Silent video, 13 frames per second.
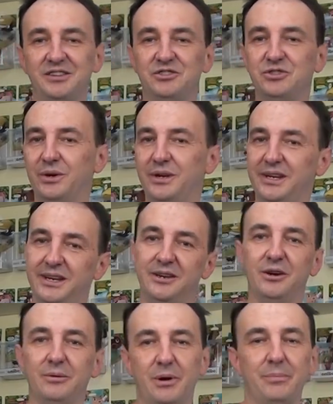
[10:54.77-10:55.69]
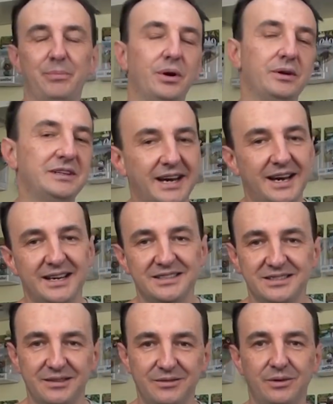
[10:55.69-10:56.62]
joining in on my
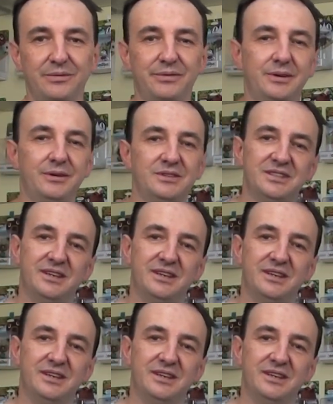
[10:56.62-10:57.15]
podcasts and reviews